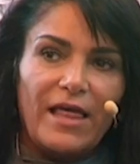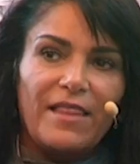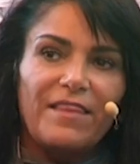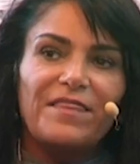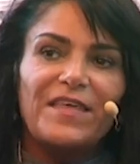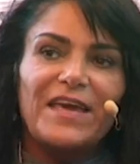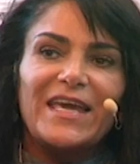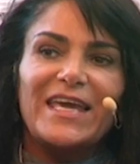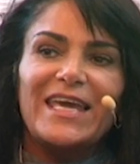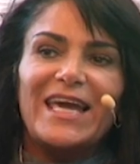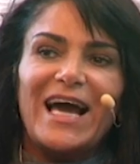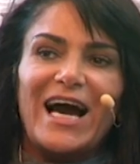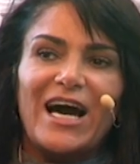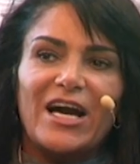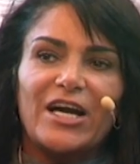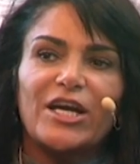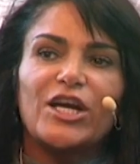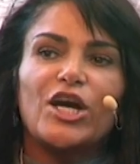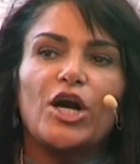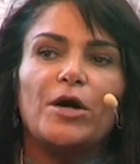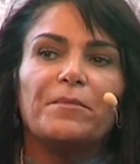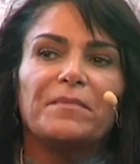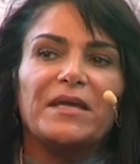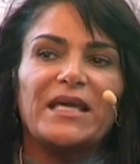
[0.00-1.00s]
they are
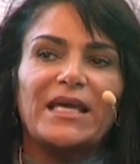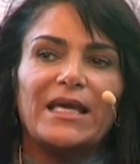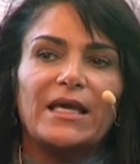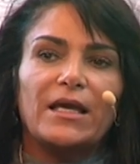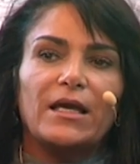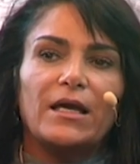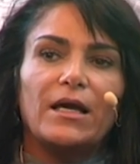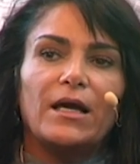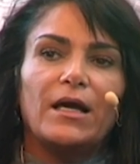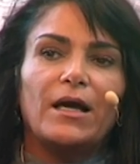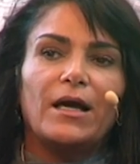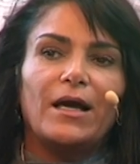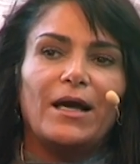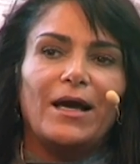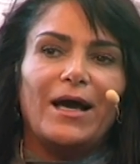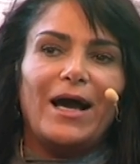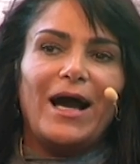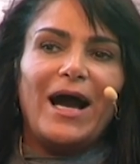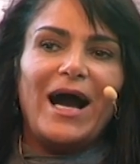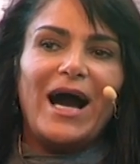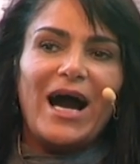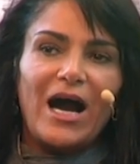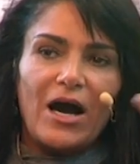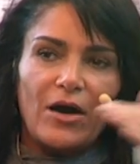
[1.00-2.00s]
coming
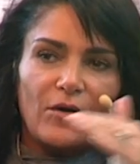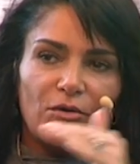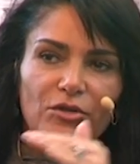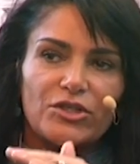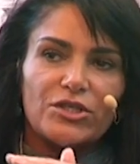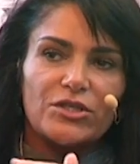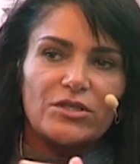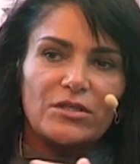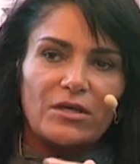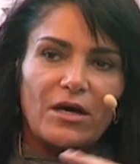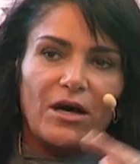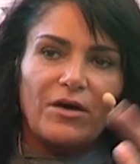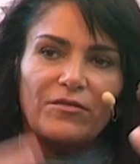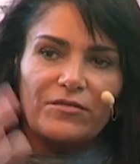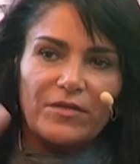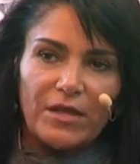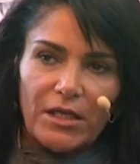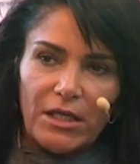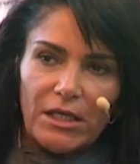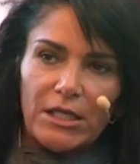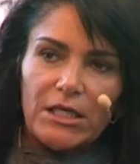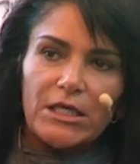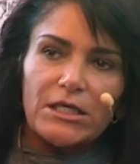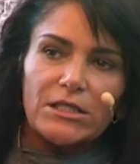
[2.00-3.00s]
out of the
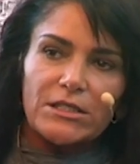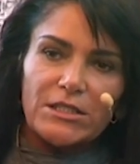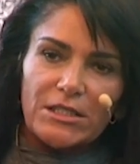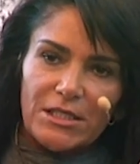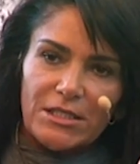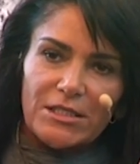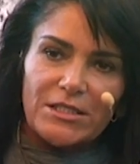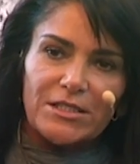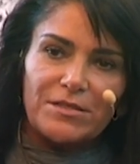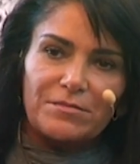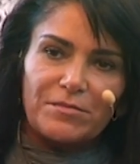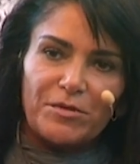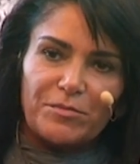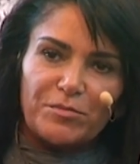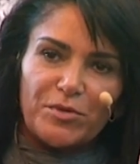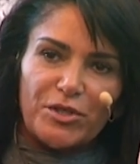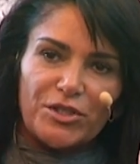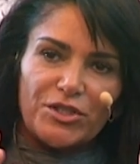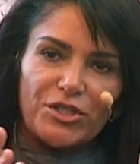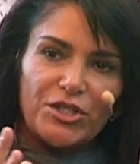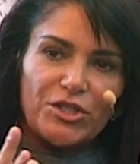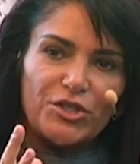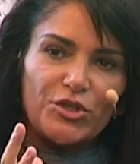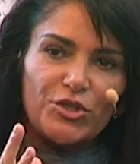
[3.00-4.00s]
legal system of
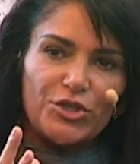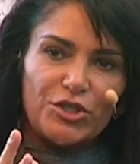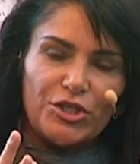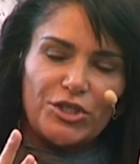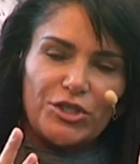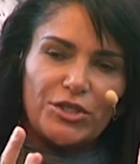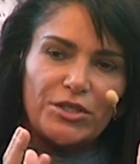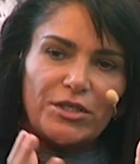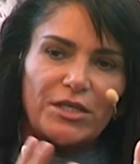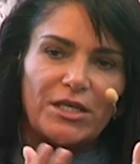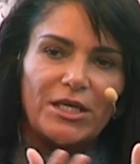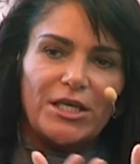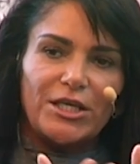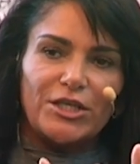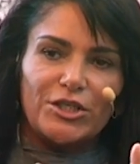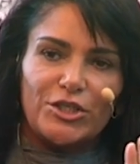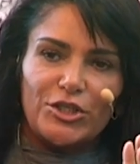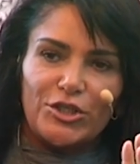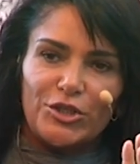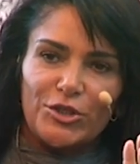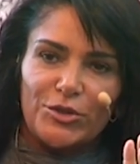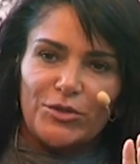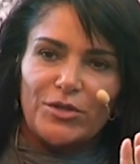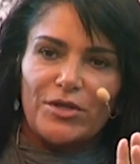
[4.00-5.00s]
prostitution
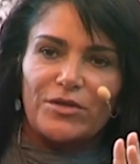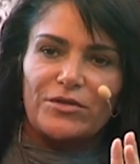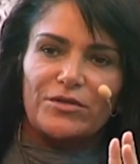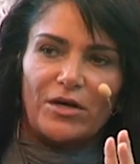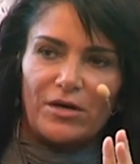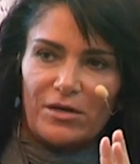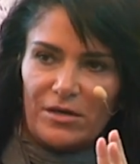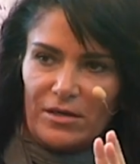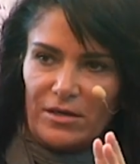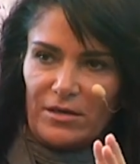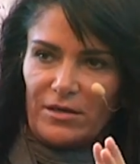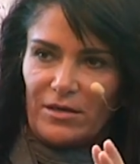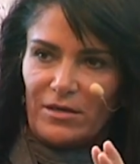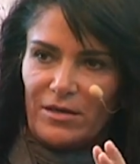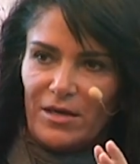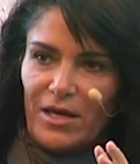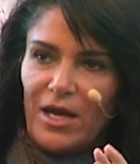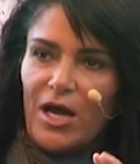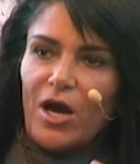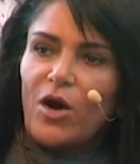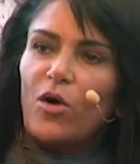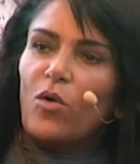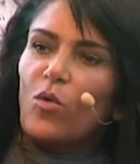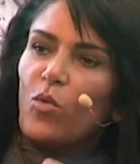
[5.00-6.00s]
into the dark.
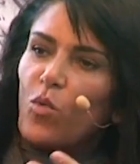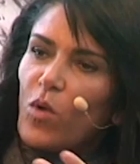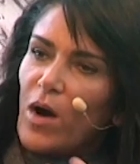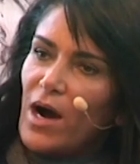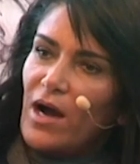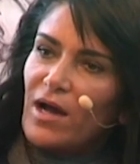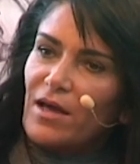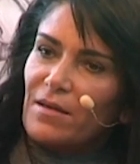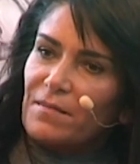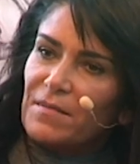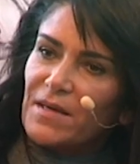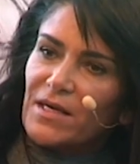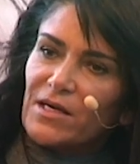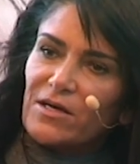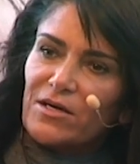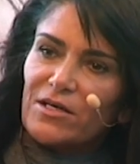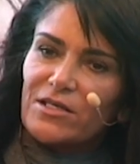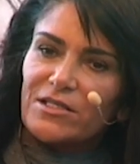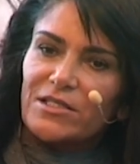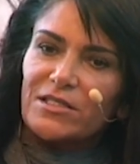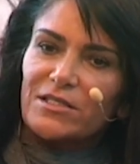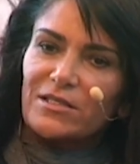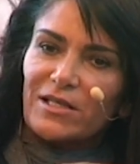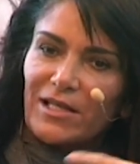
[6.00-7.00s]
Why?
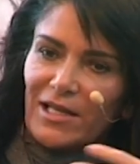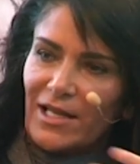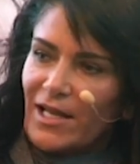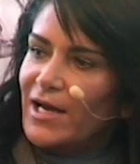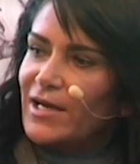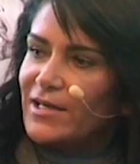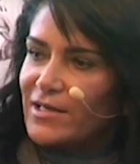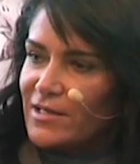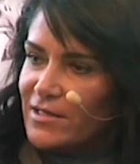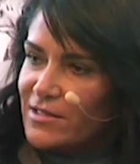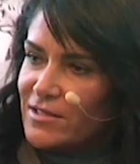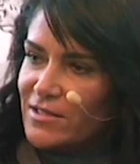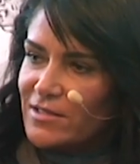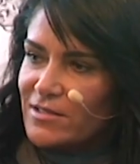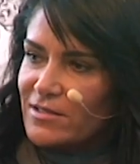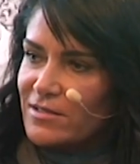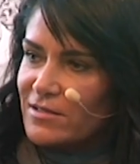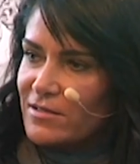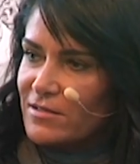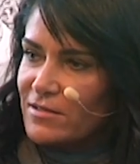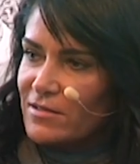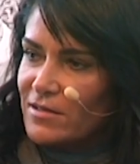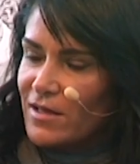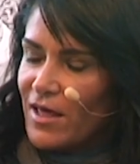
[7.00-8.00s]
Because
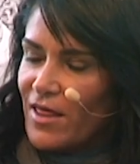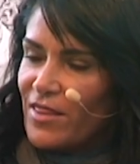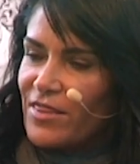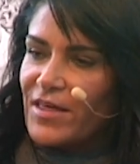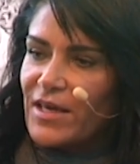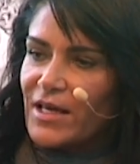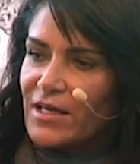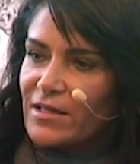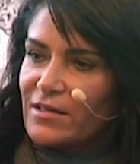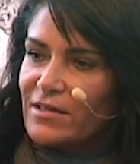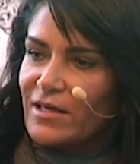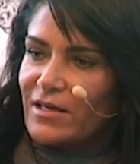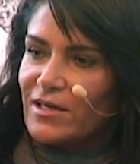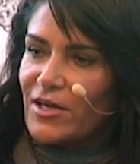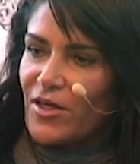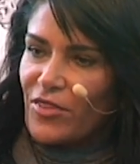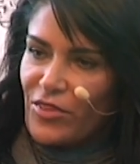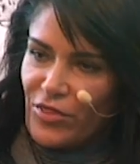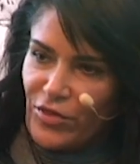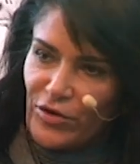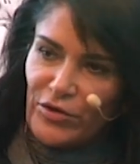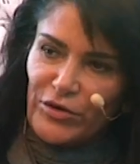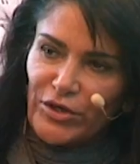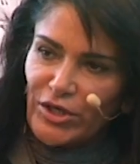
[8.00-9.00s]
clients think that a
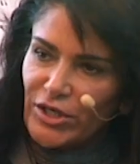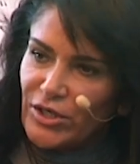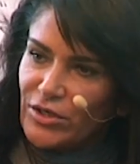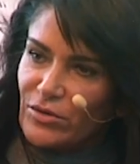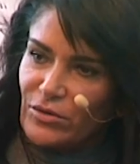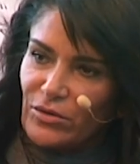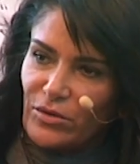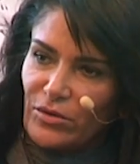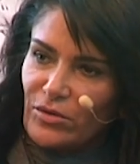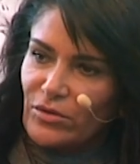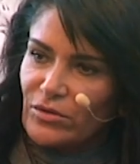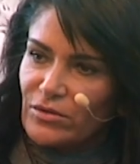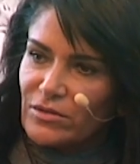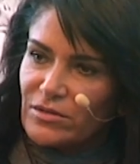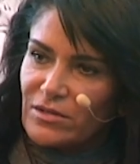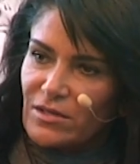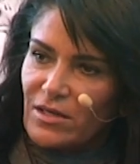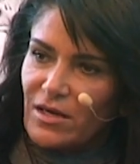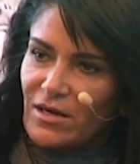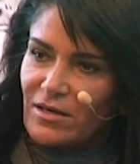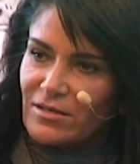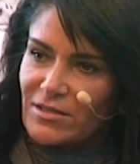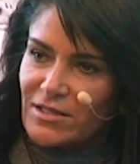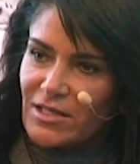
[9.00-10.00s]
30-year-old
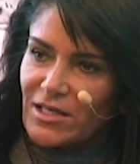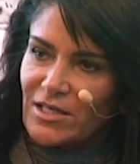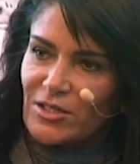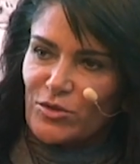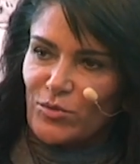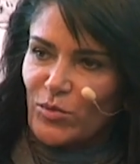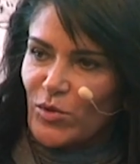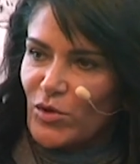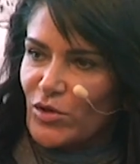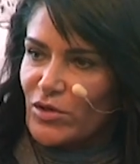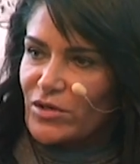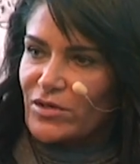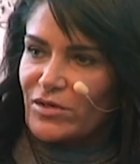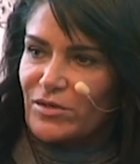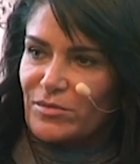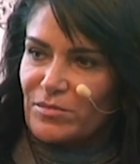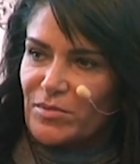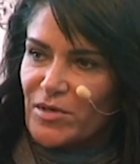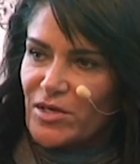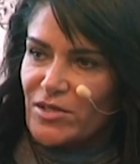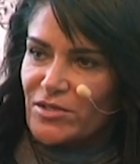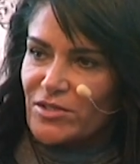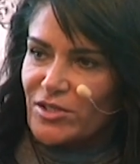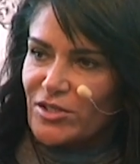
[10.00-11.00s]
sex worker or
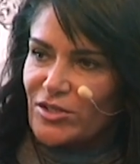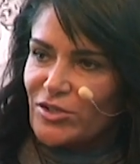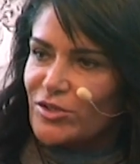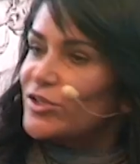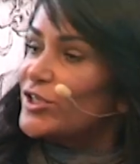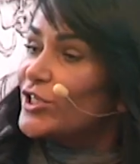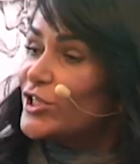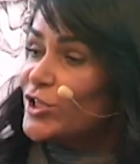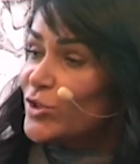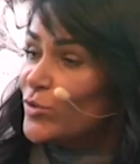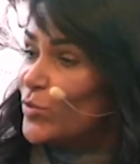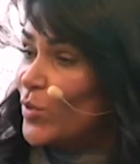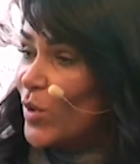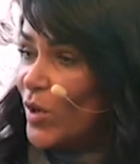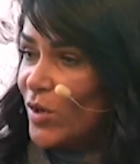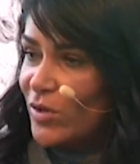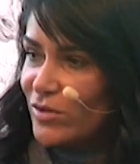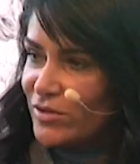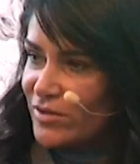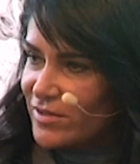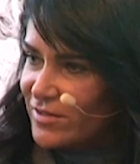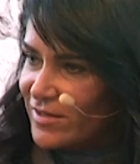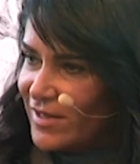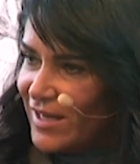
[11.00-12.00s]
prostitute is too
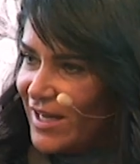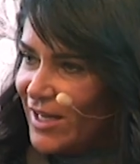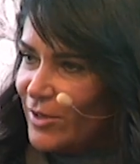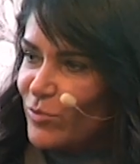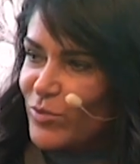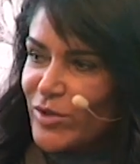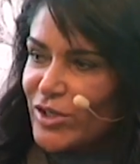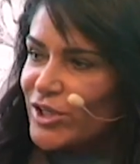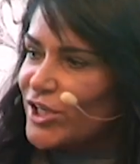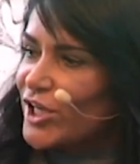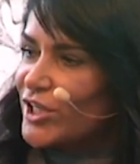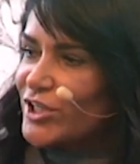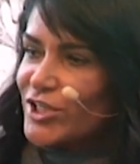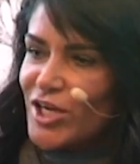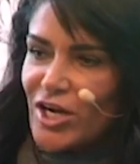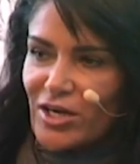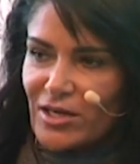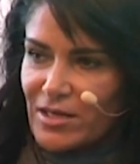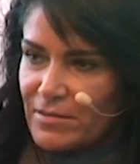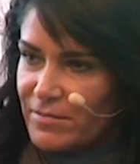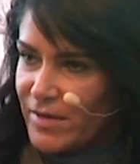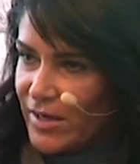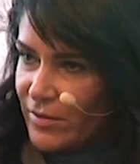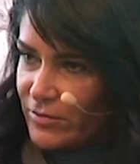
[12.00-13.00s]
old. And we're not
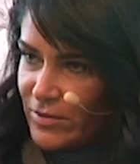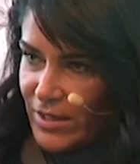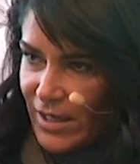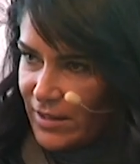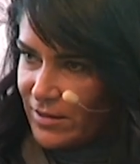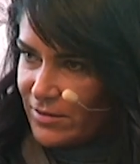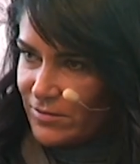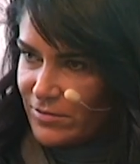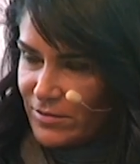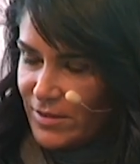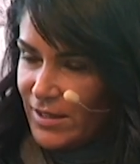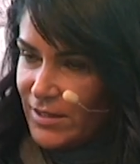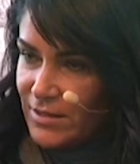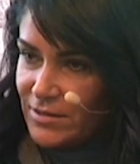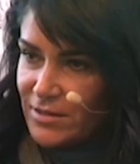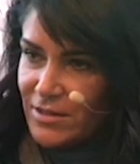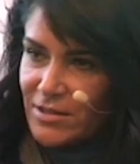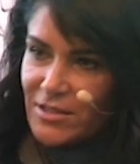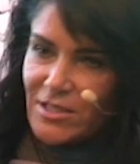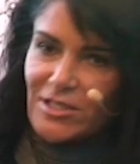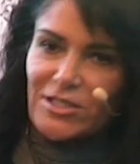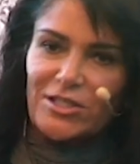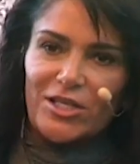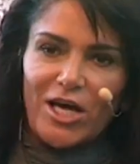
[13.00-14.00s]
talking about that, right?
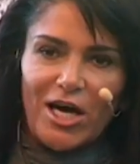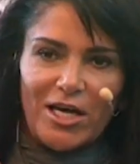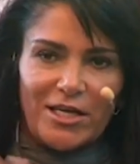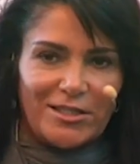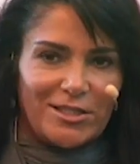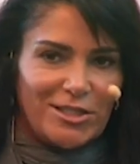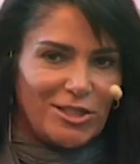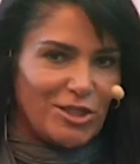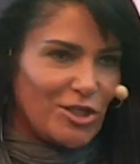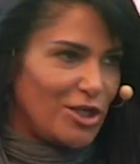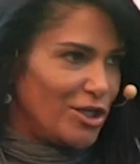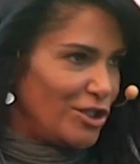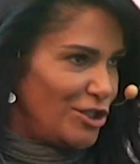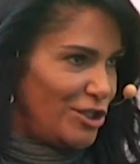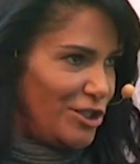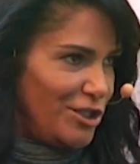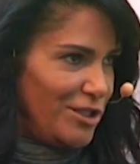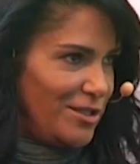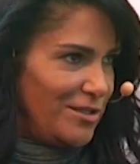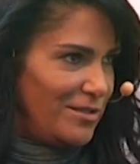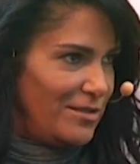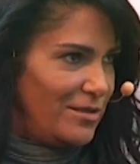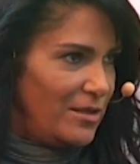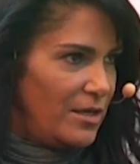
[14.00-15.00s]
This is not a discussion.